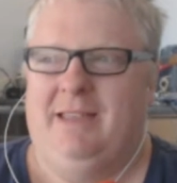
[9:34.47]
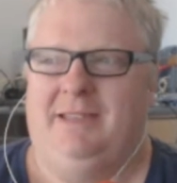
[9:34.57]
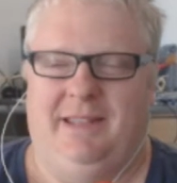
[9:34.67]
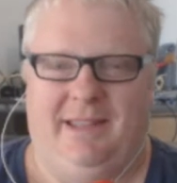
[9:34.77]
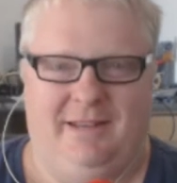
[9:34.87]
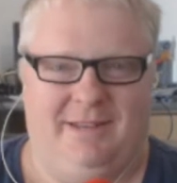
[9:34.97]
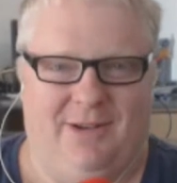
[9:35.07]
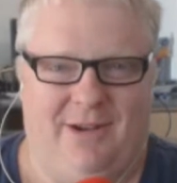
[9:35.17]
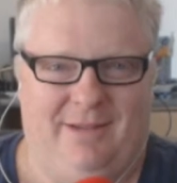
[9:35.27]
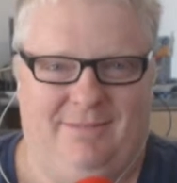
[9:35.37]
sitting
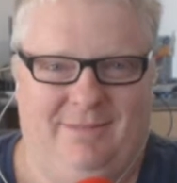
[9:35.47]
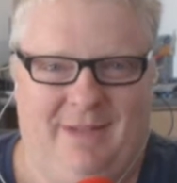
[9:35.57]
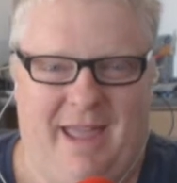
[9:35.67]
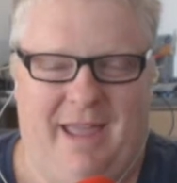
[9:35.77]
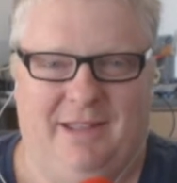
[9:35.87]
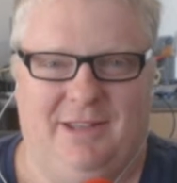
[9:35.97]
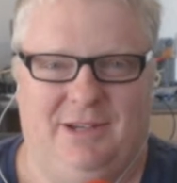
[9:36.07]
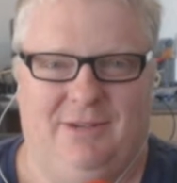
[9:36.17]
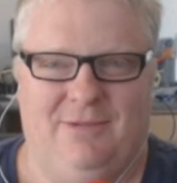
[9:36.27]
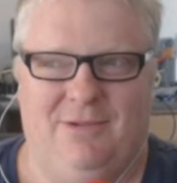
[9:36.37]
inside
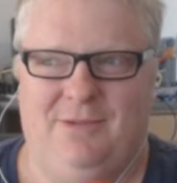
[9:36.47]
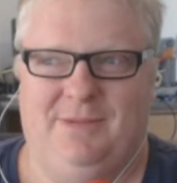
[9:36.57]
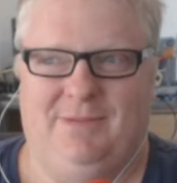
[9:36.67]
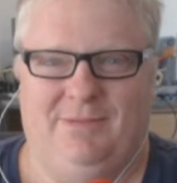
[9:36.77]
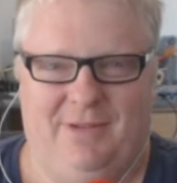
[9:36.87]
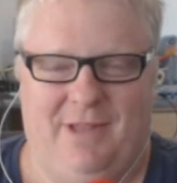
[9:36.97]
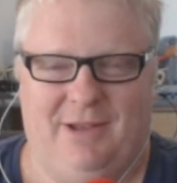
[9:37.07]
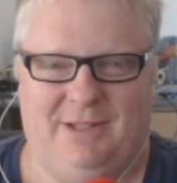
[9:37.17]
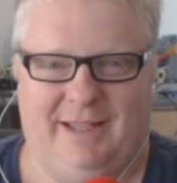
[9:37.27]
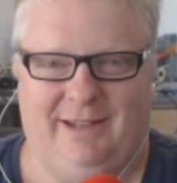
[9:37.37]
air-conditioned rooms with
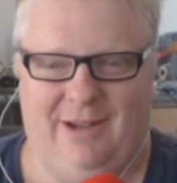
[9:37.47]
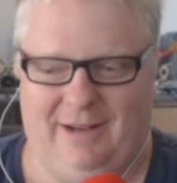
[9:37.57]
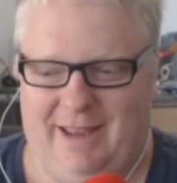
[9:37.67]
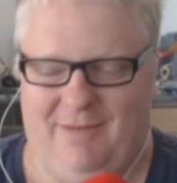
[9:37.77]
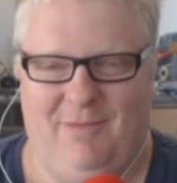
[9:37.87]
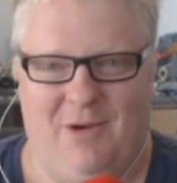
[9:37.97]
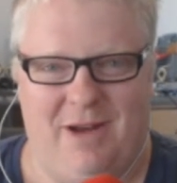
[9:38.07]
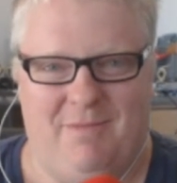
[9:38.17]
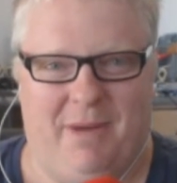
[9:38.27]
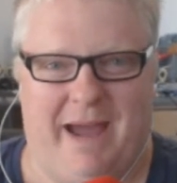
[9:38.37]
no sunlight, getting
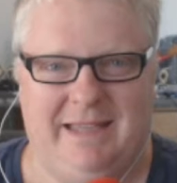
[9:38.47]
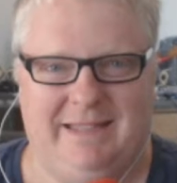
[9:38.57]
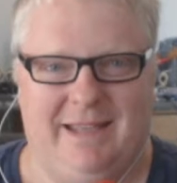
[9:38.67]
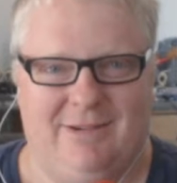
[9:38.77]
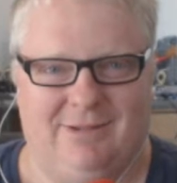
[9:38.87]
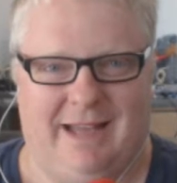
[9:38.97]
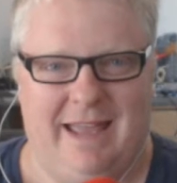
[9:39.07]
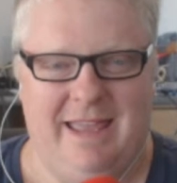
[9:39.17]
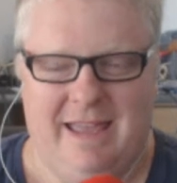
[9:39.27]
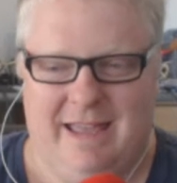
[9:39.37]
white and pasty all
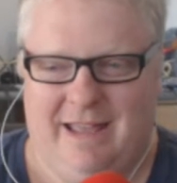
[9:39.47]
day.